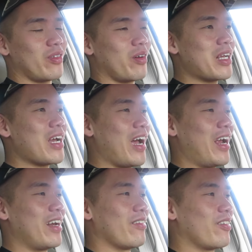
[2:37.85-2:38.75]
very
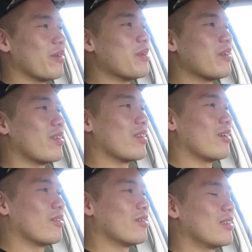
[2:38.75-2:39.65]
kind of him, even
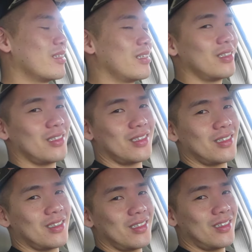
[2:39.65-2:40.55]
though,
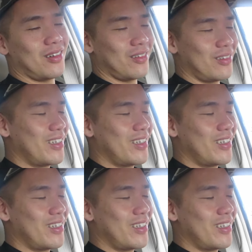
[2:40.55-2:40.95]
you know.